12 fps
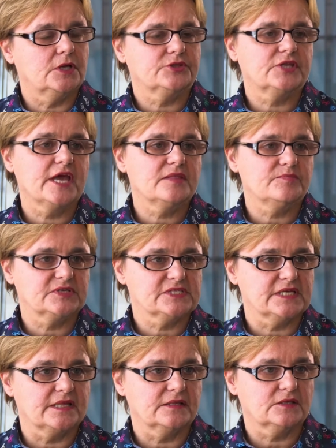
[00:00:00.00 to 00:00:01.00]

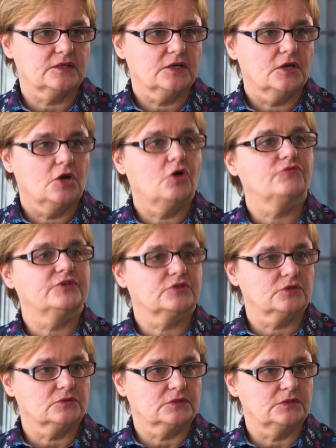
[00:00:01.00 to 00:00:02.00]
10% of the
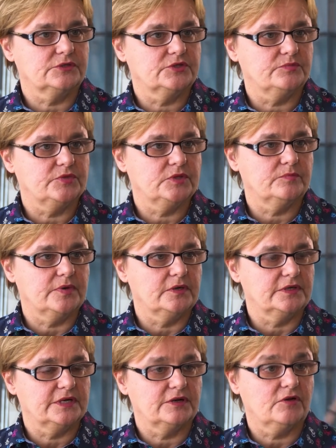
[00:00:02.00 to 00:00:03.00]
total TB
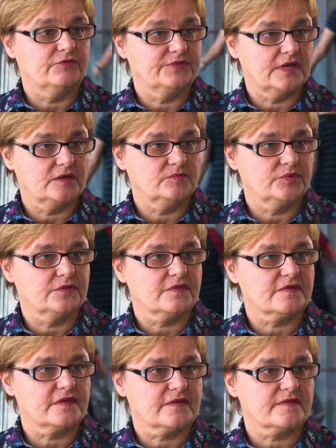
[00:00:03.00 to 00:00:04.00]
burden of
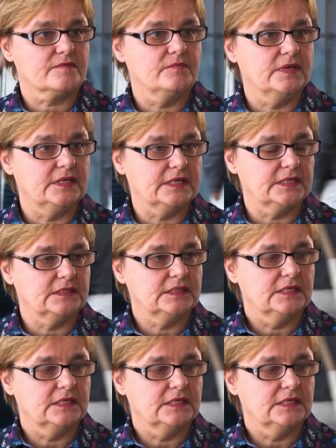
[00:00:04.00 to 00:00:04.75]
9.6 million.